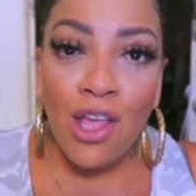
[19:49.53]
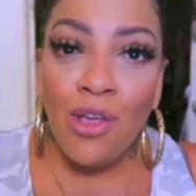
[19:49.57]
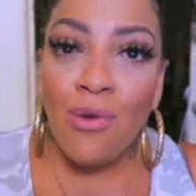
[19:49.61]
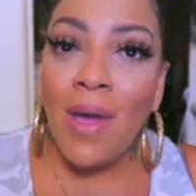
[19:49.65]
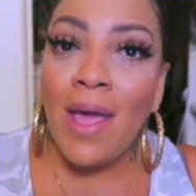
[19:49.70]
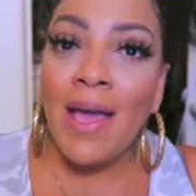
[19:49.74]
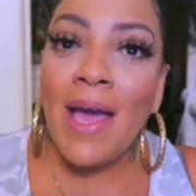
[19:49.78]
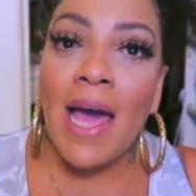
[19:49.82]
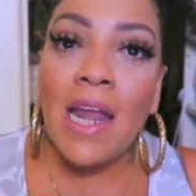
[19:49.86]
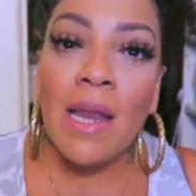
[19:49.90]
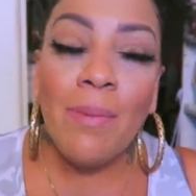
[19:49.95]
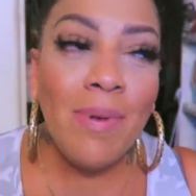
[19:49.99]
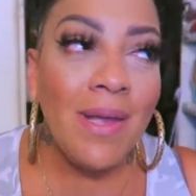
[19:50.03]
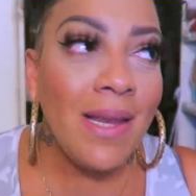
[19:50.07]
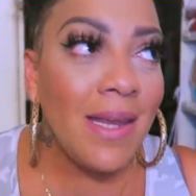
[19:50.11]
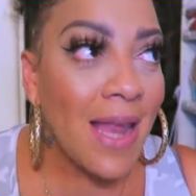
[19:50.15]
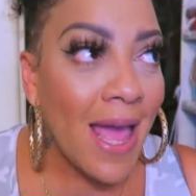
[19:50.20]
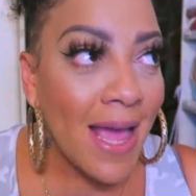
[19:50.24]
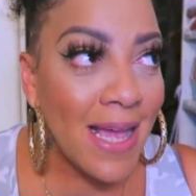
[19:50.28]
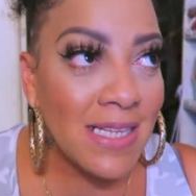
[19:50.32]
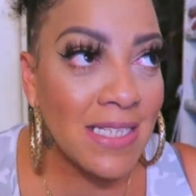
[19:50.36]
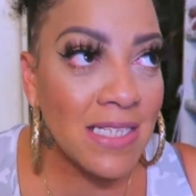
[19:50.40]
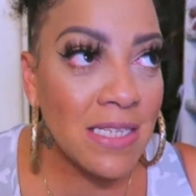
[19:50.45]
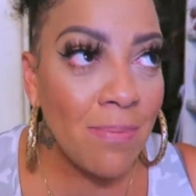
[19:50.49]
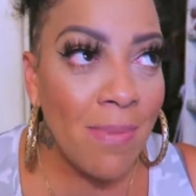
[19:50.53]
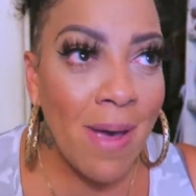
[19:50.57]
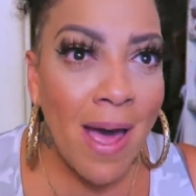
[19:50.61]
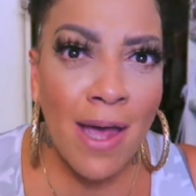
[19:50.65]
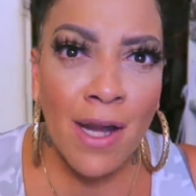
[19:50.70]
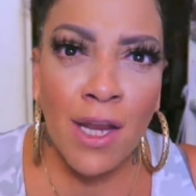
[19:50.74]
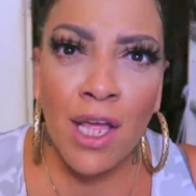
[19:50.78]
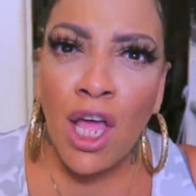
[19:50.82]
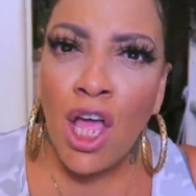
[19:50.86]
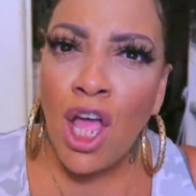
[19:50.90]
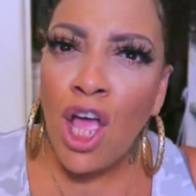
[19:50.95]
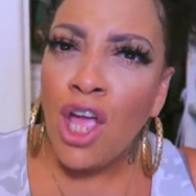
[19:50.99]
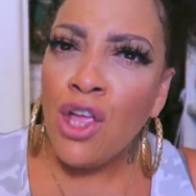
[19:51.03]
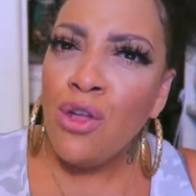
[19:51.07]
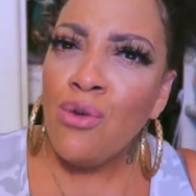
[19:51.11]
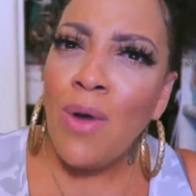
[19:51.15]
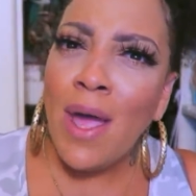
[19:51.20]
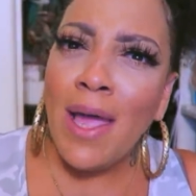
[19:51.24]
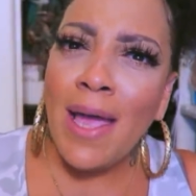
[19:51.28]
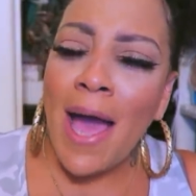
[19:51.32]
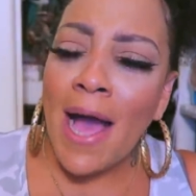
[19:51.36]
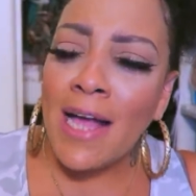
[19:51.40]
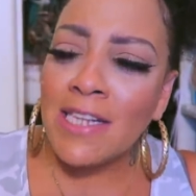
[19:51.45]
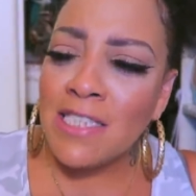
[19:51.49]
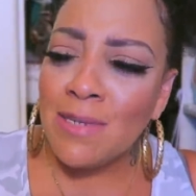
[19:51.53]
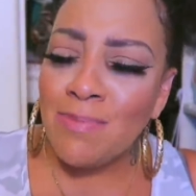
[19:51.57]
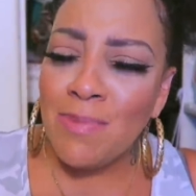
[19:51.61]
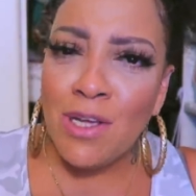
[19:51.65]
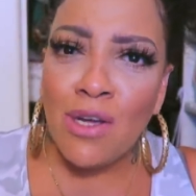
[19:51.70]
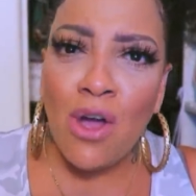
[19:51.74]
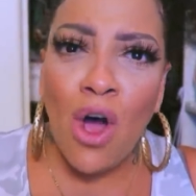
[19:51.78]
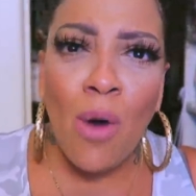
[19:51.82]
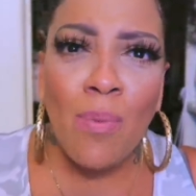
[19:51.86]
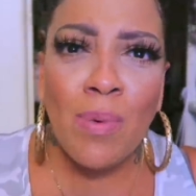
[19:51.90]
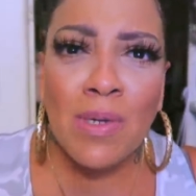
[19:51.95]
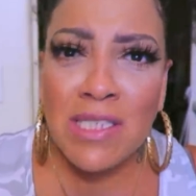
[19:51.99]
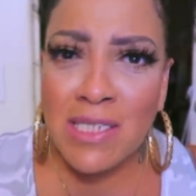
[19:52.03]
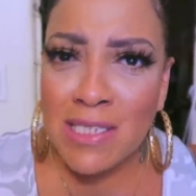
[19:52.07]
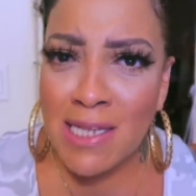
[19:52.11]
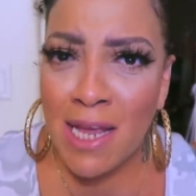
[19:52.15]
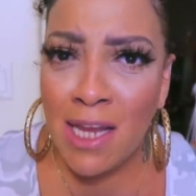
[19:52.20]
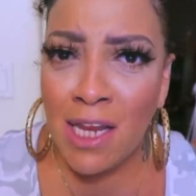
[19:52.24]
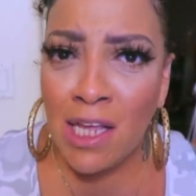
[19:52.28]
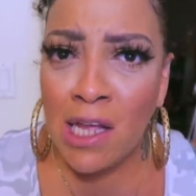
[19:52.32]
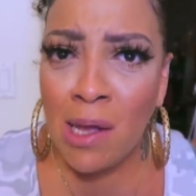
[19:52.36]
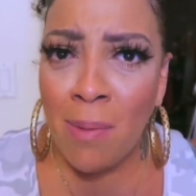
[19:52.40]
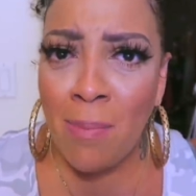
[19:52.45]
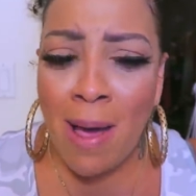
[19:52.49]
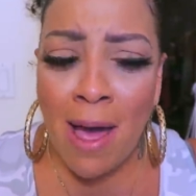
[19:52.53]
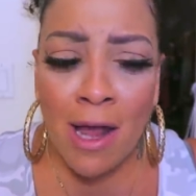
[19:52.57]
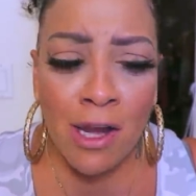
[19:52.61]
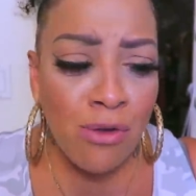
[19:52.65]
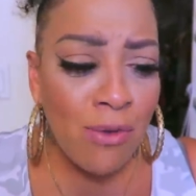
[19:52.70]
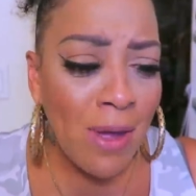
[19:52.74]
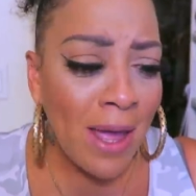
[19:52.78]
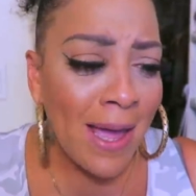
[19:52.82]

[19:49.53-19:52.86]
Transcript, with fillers: You ain't gotta be nice about it. You ain't got to be copacetic about it.